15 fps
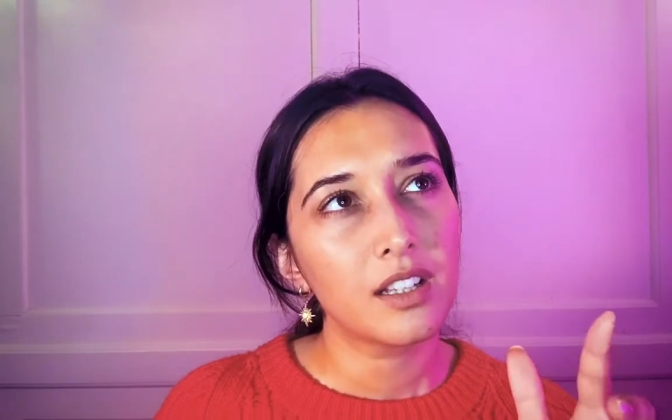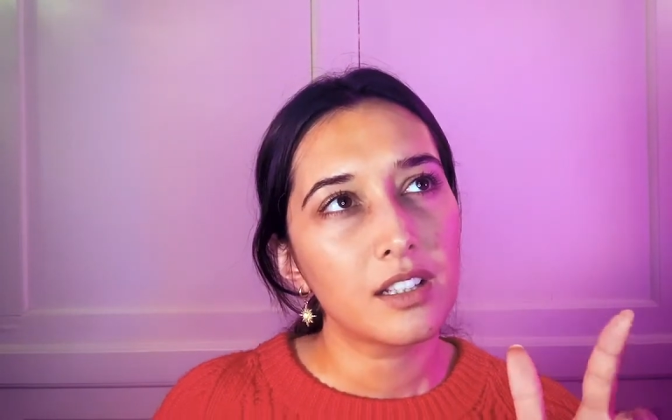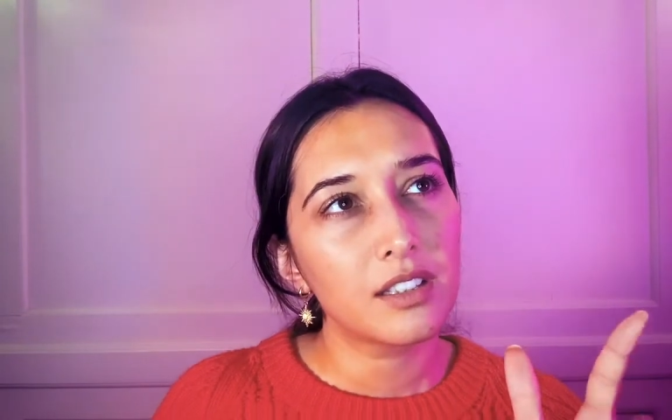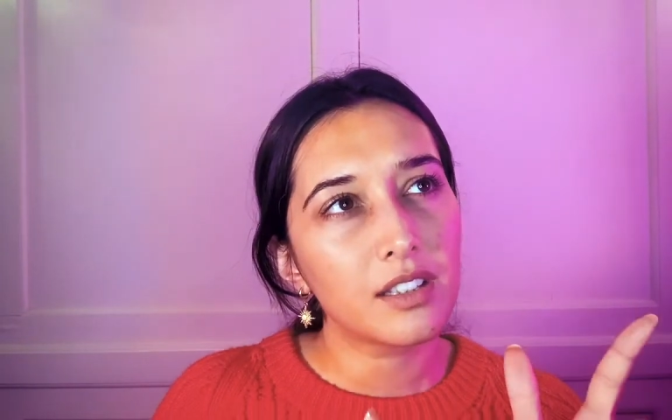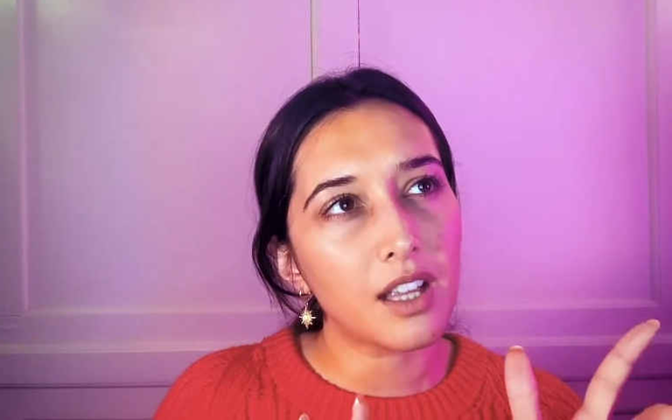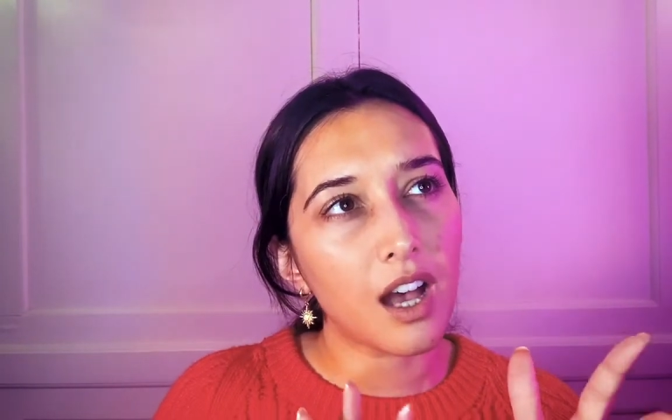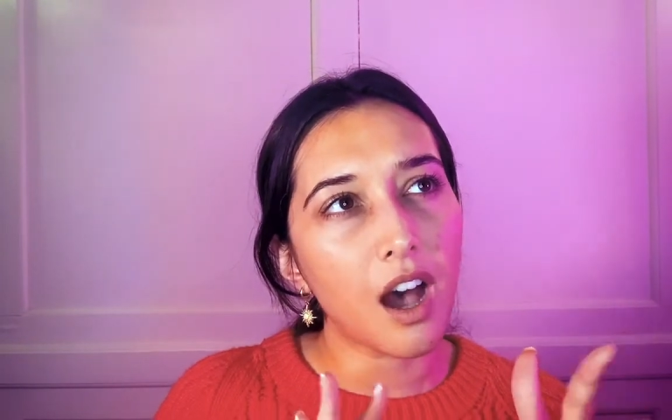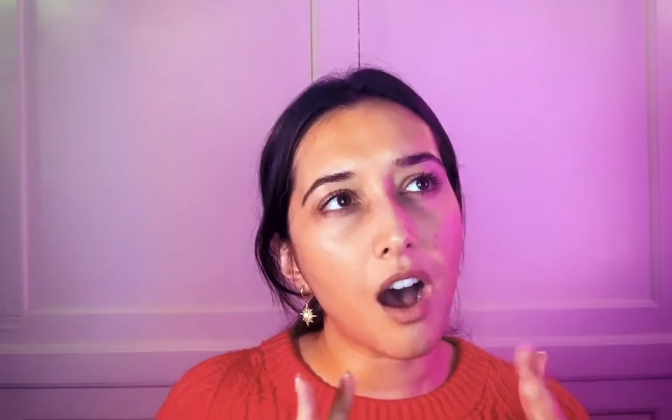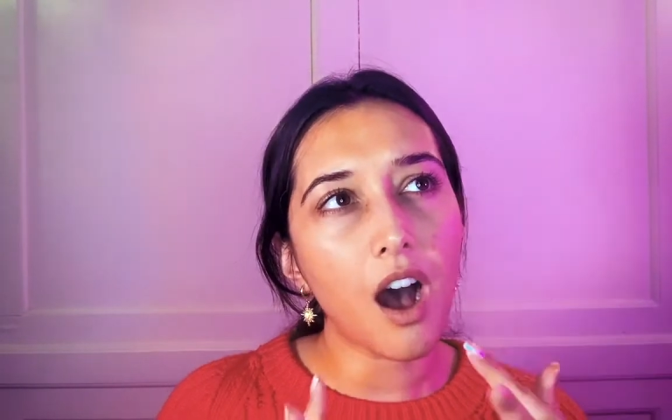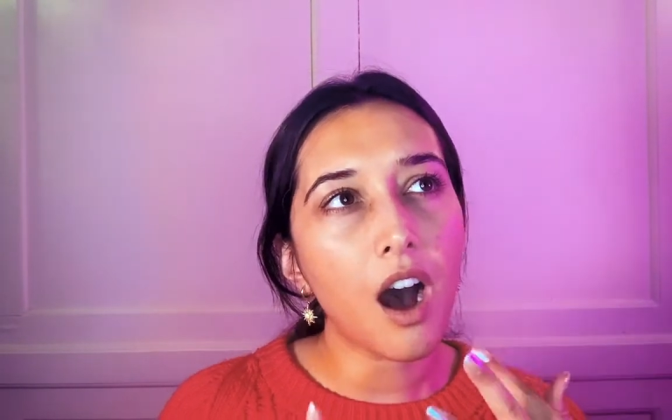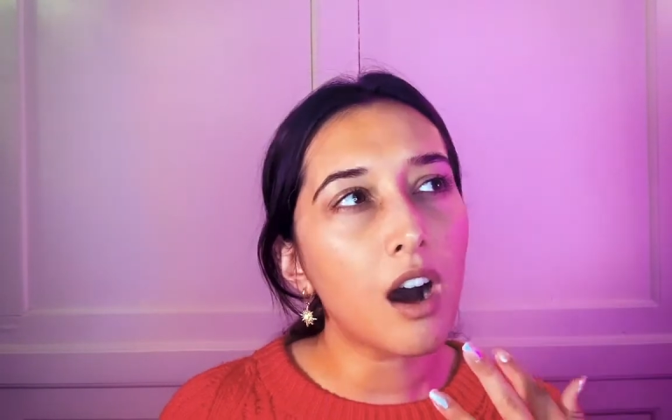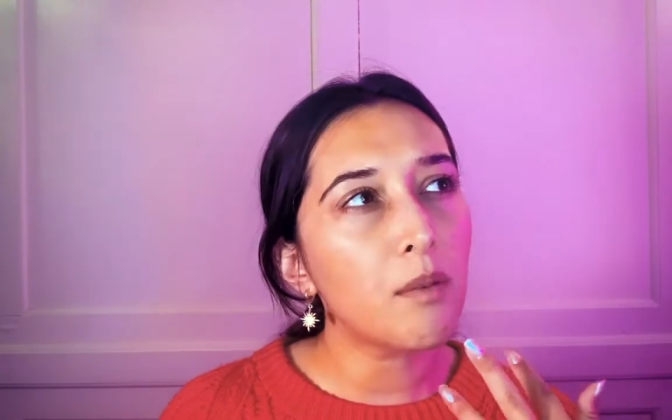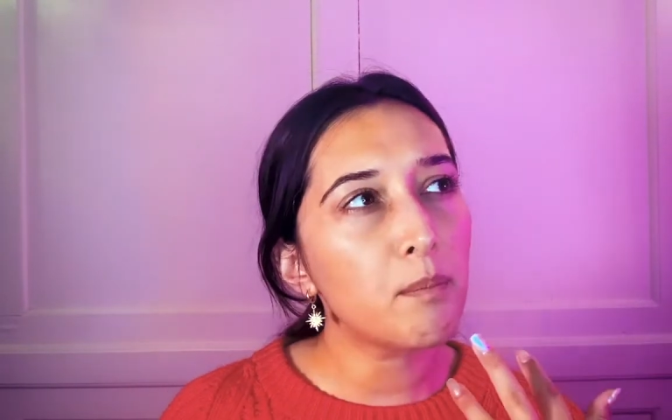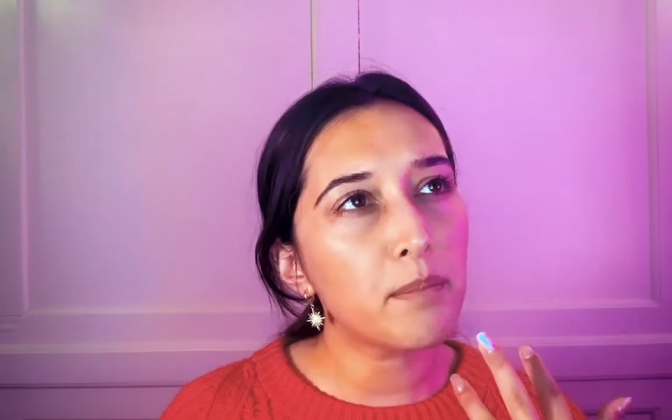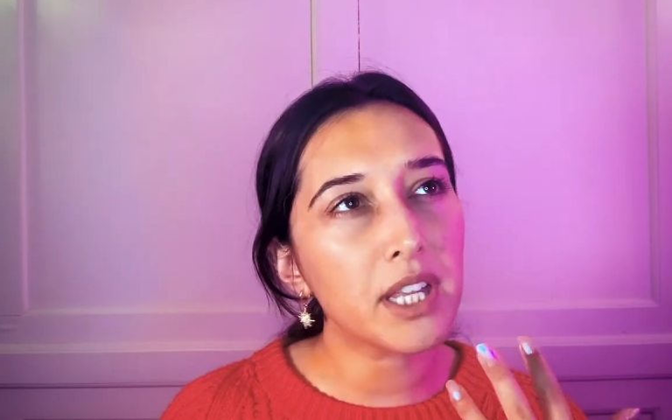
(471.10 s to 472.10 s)
the
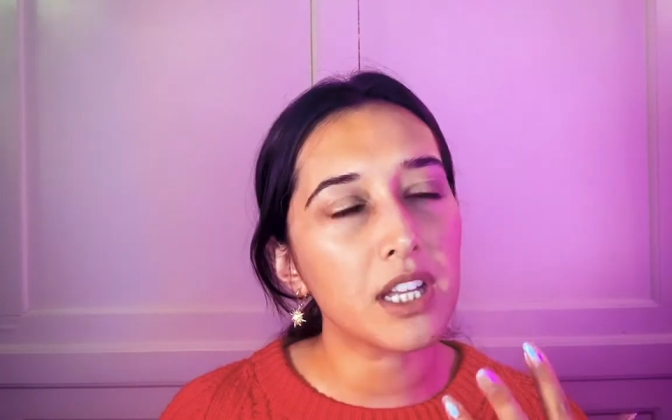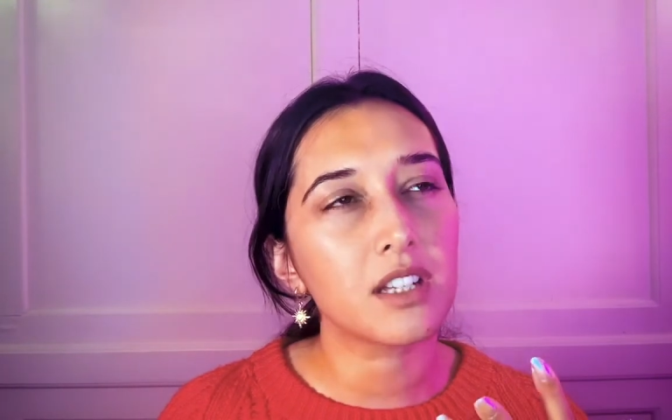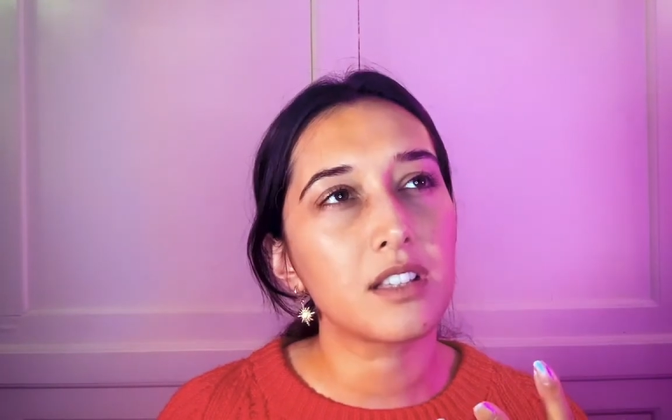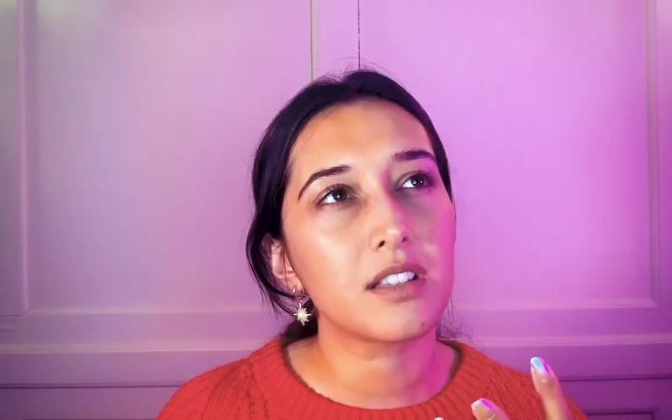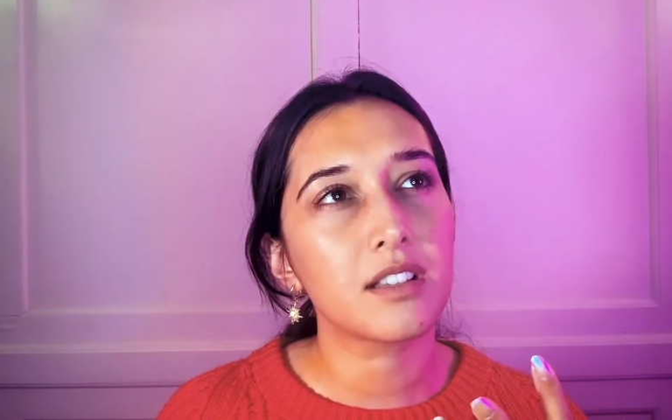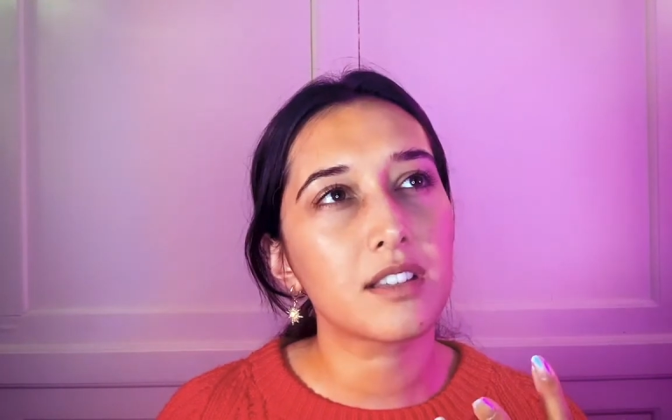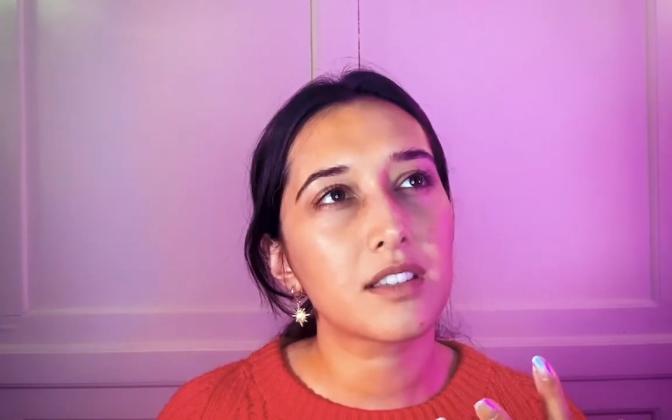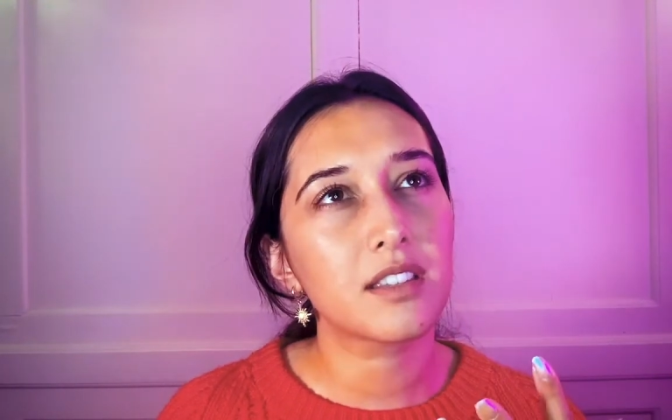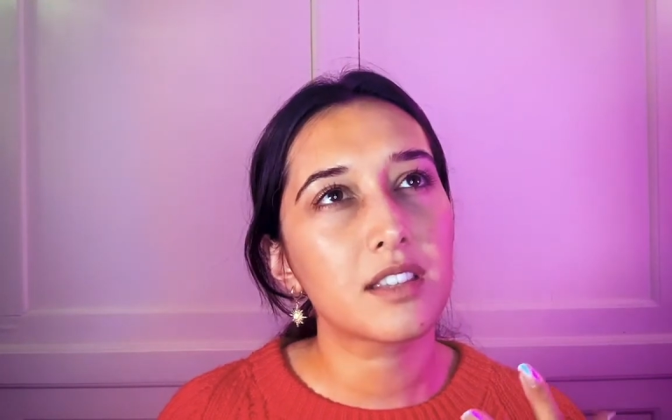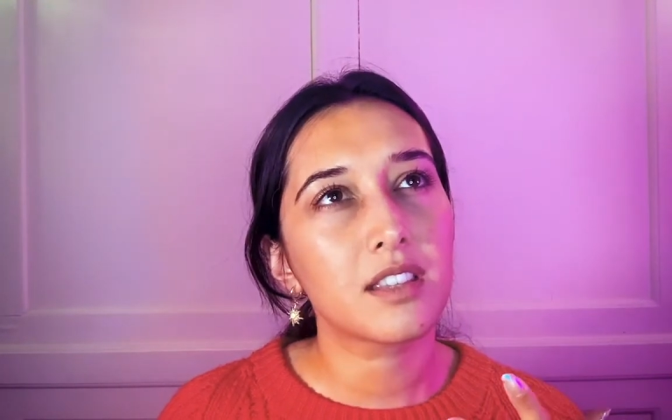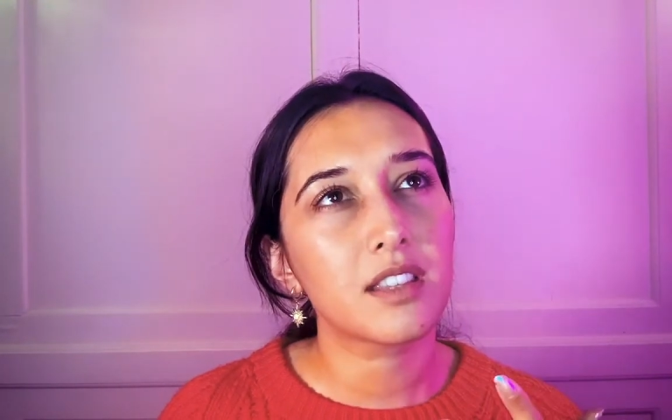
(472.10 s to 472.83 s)
ambience.